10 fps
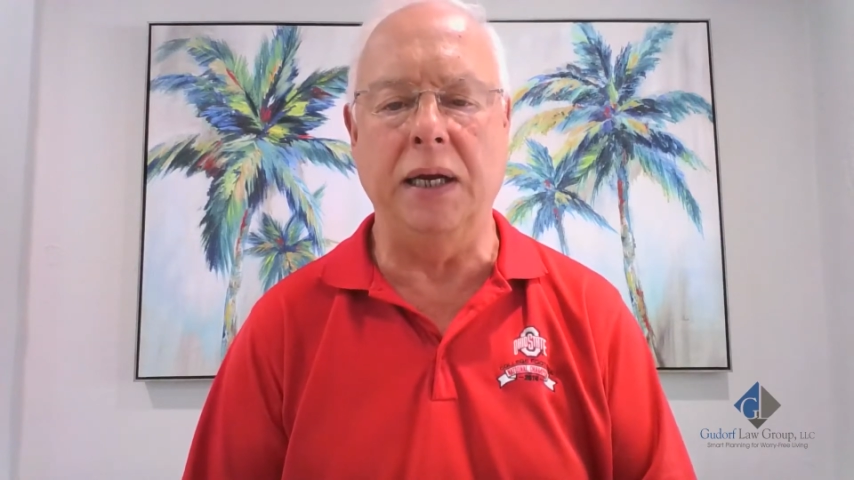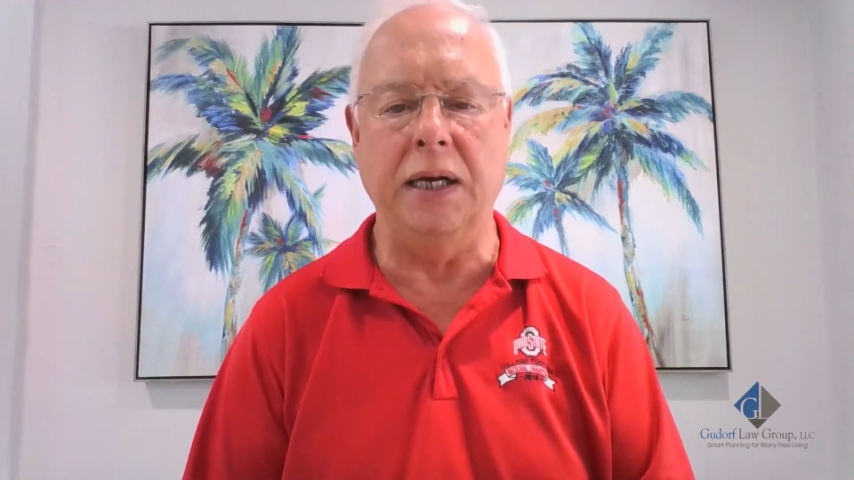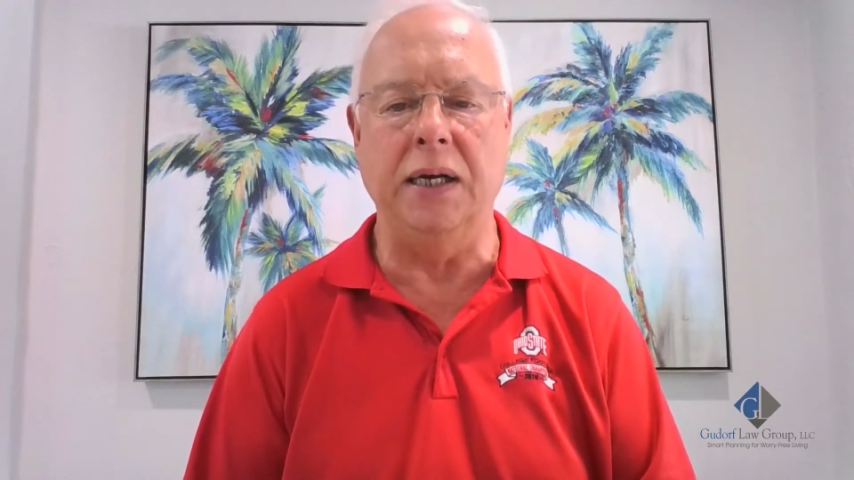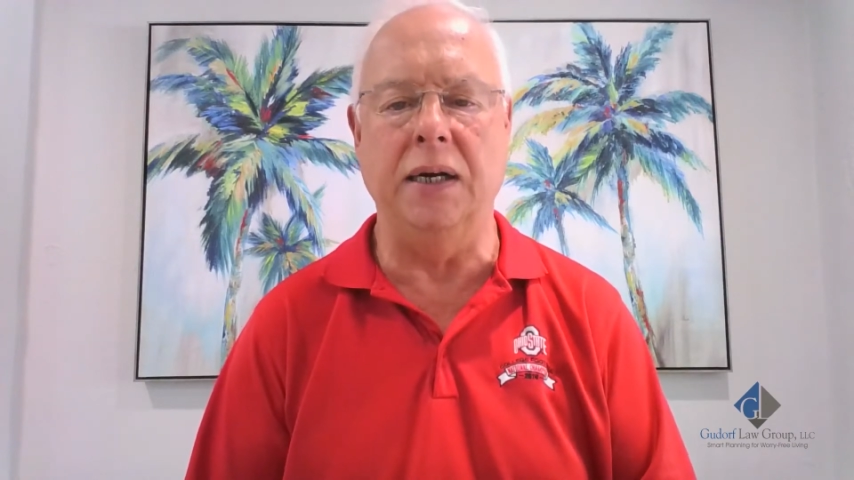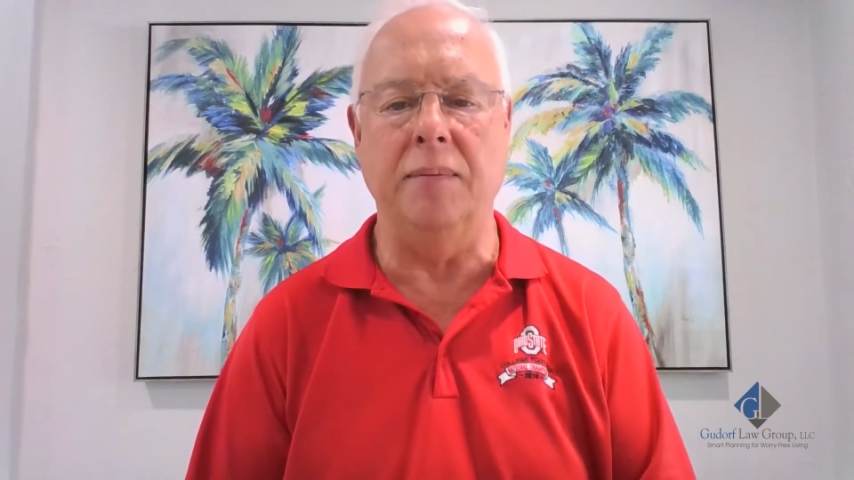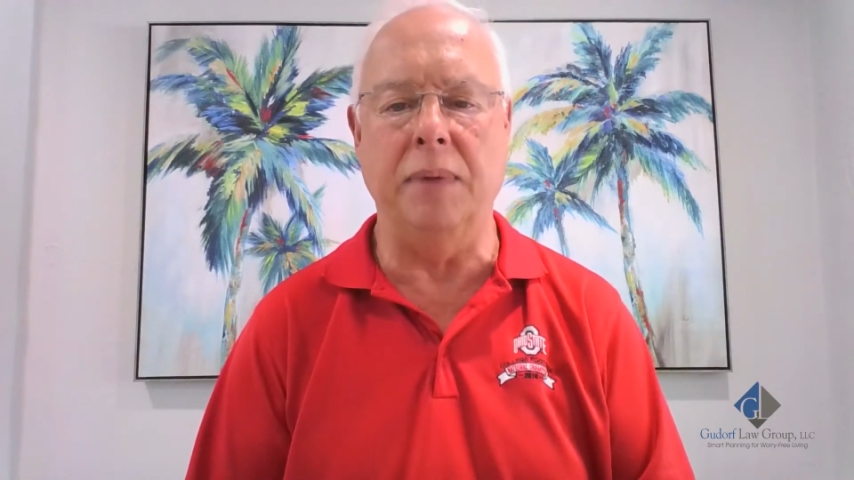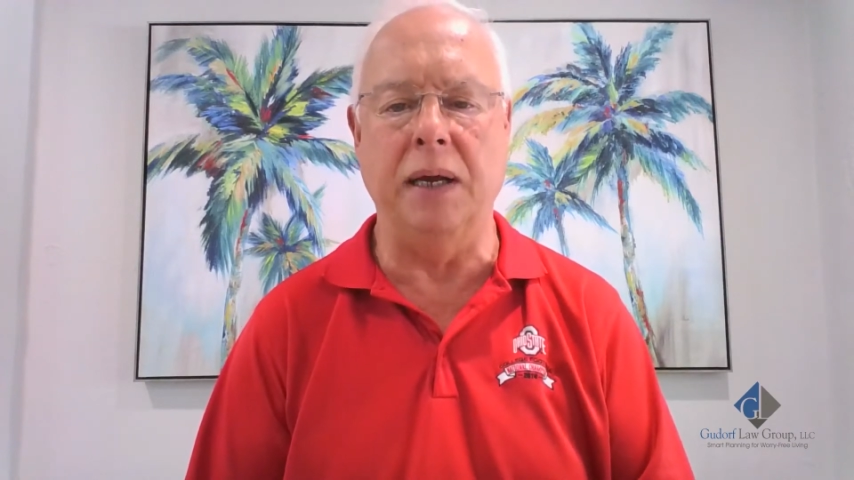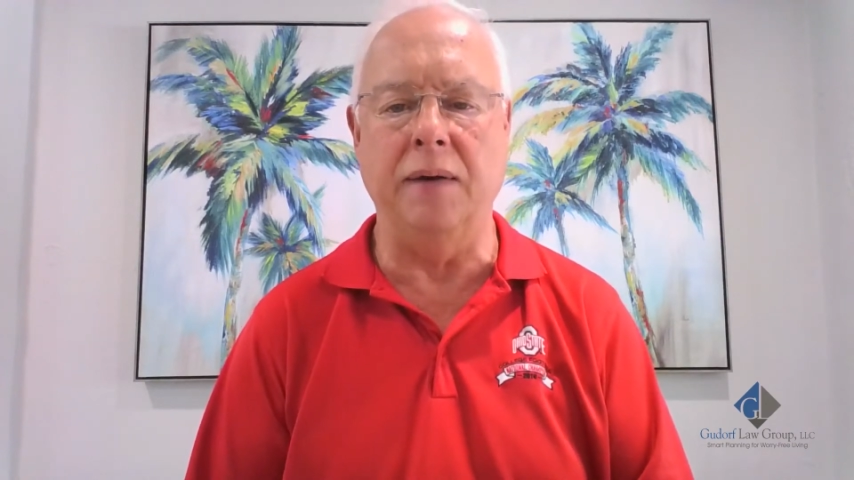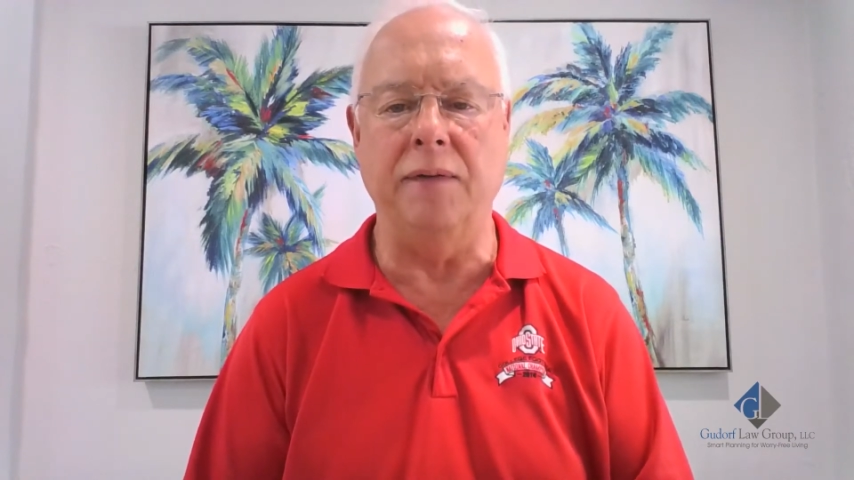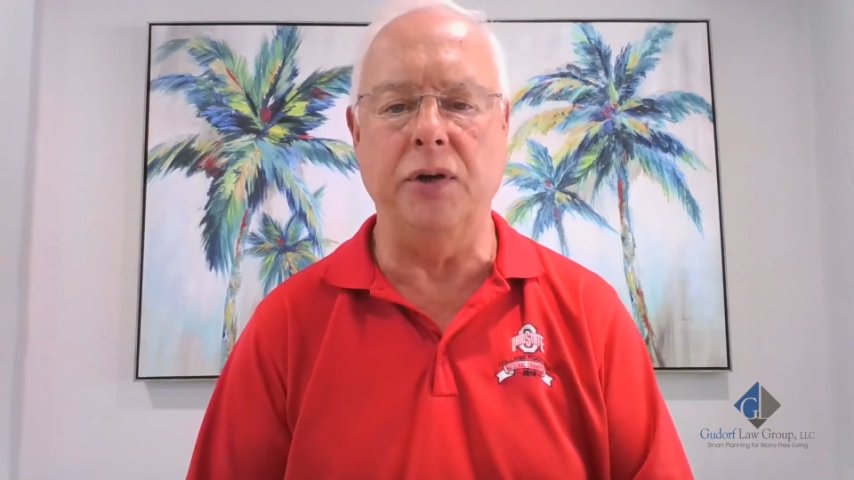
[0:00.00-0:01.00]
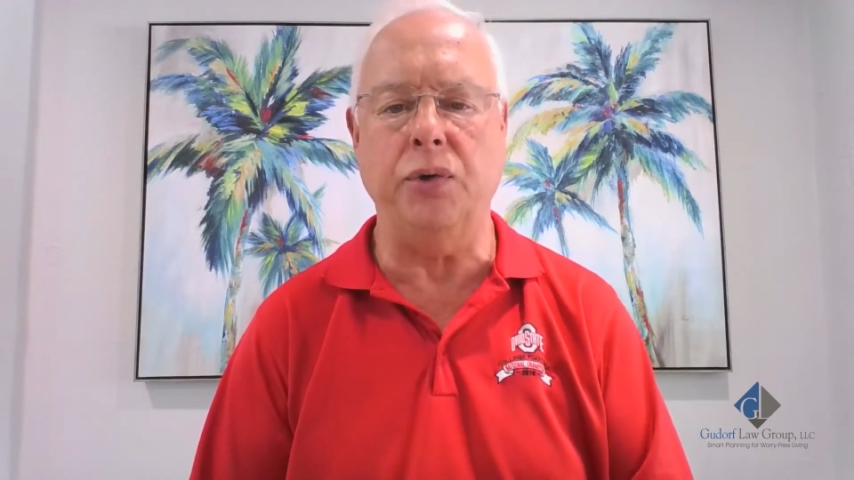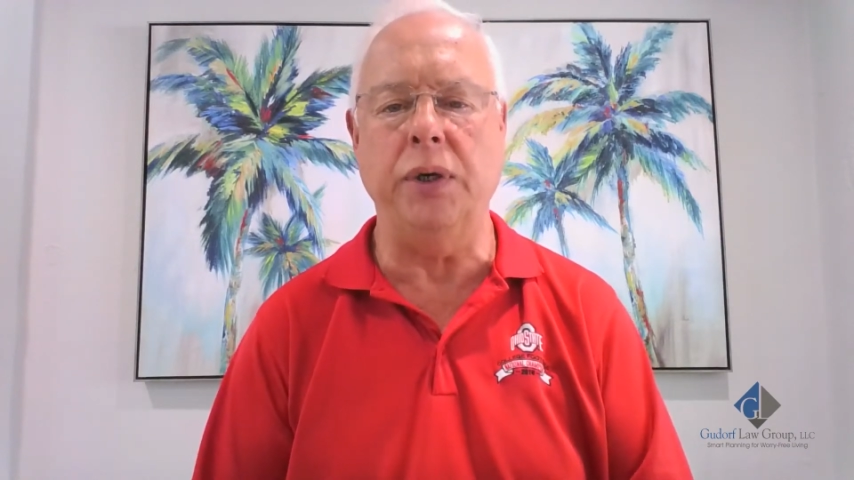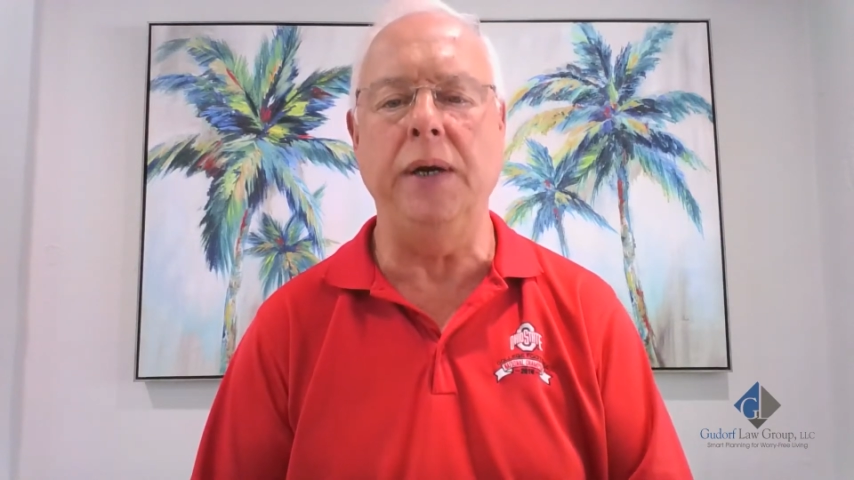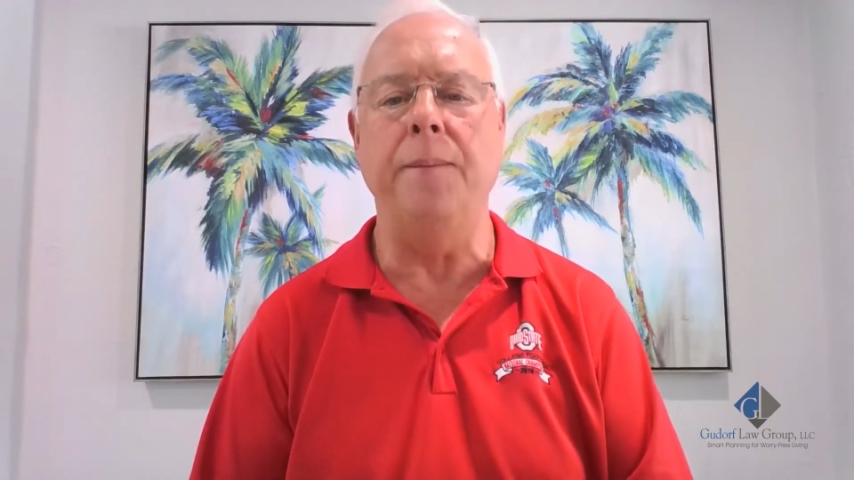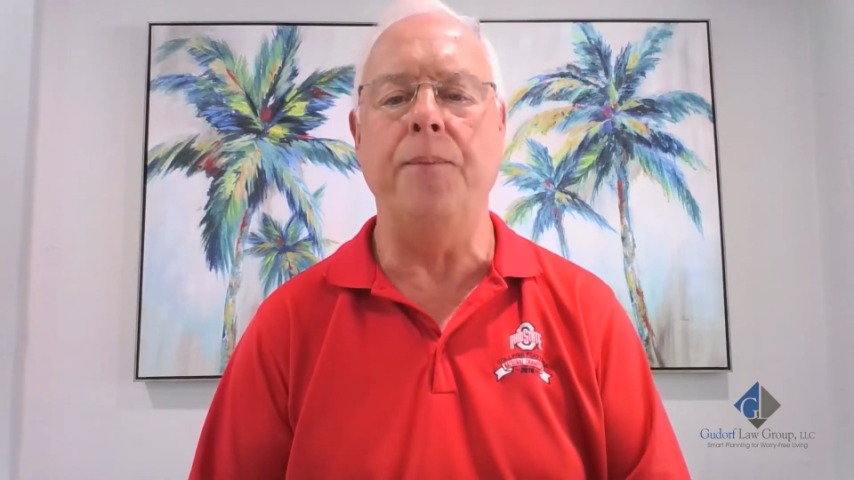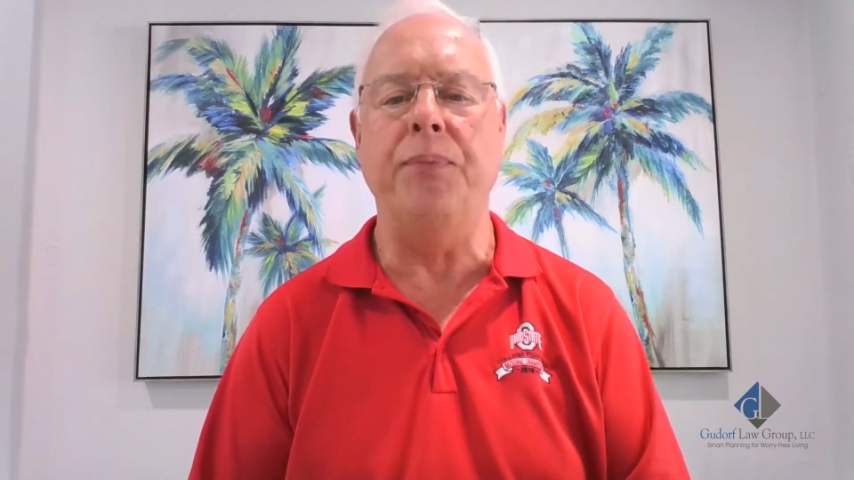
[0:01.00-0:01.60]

an income beneficiary,